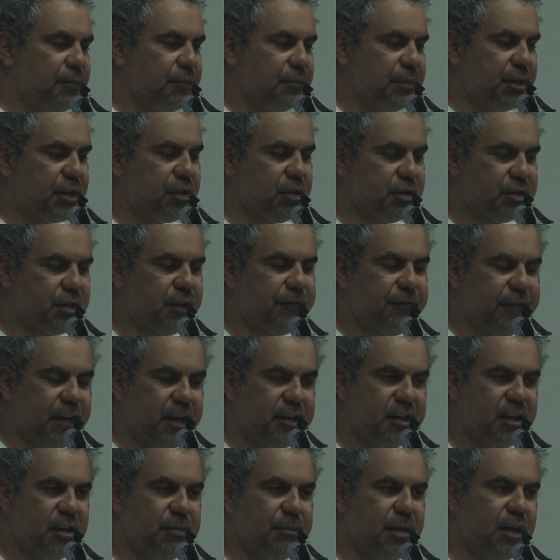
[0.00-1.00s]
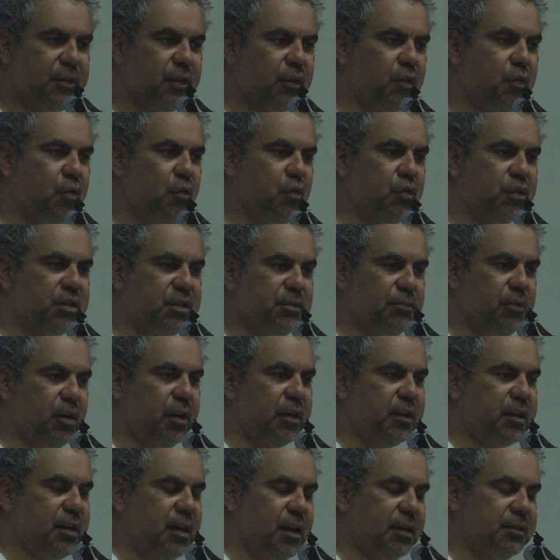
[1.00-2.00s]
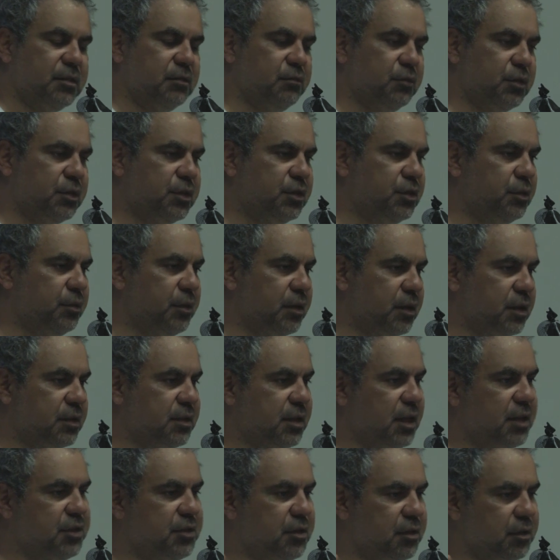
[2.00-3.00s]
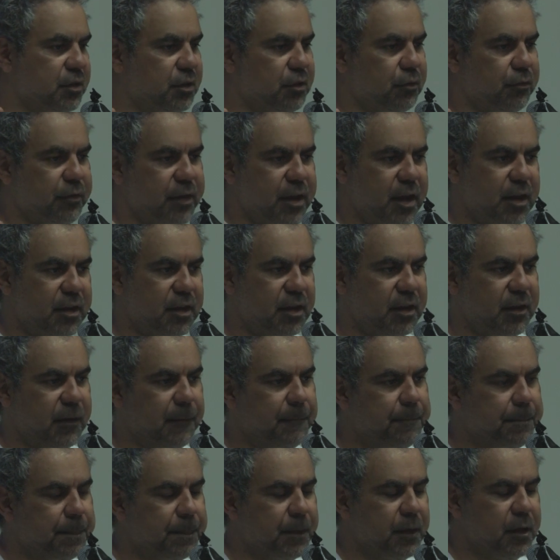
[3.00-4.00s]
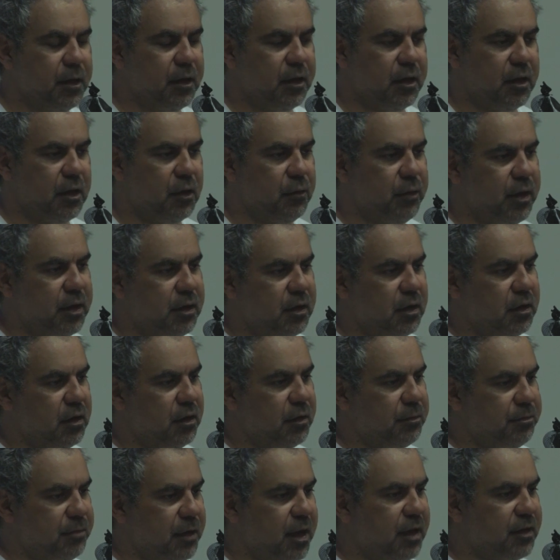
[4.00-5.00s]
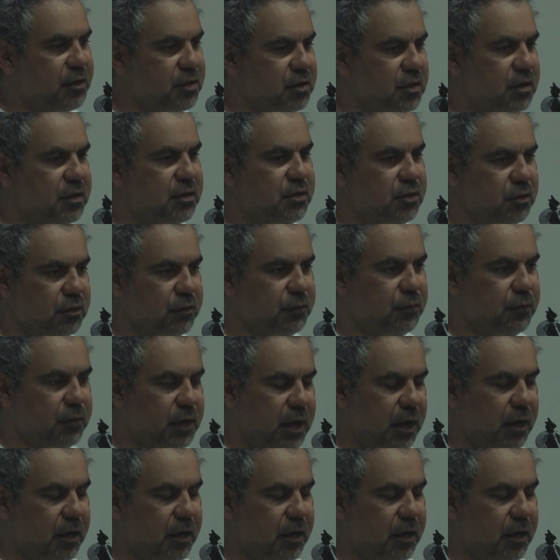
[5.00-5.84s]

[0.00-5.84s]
Because I found out about the course, and my cousin was doing a teaching degree out here, and I went and I actually sort of